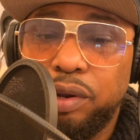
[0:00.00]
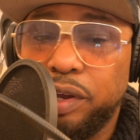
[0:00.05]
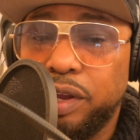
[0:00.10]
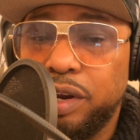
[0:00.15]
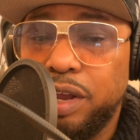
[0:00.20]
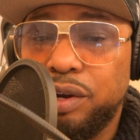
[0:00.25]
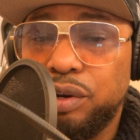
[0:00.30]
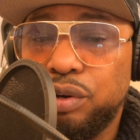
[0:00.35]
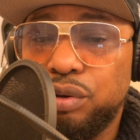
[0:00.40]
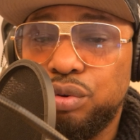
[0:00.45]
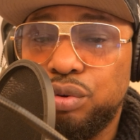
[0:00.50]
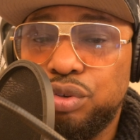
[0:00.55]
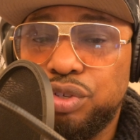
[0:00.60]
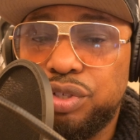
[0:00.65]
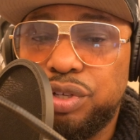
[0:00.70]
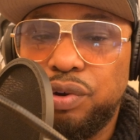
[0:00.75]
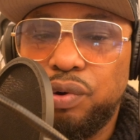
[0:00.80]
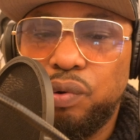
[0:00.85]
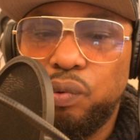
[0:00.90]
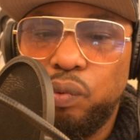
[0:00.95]
looking at
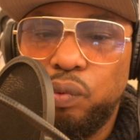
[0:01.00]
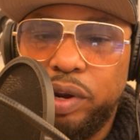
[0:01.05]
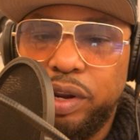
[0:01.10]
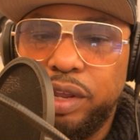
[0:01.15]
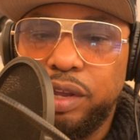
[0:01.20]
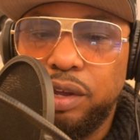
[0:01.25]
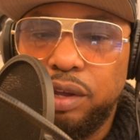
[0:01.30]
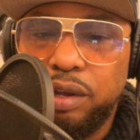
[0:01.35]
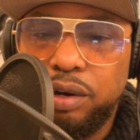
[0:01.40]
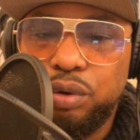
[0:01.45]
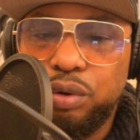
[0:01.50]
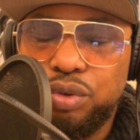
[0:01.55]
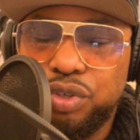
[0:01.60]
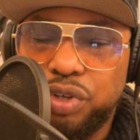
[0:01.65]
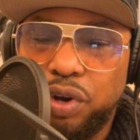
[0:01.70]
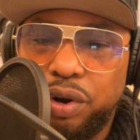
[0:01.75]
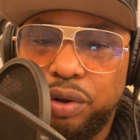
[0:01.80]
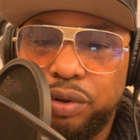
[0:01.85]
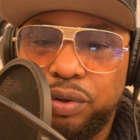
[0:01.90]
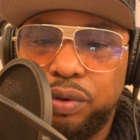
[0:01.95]
news, reading a
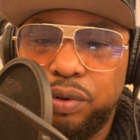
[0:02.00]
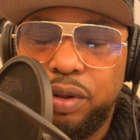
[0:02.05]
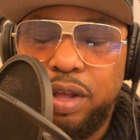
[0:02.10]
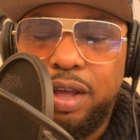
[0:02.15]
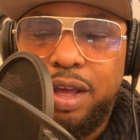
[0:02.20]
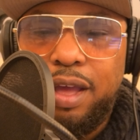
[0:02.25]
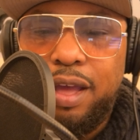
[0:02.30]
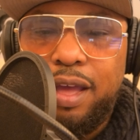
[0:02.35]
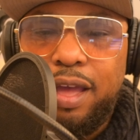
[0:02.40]
news article,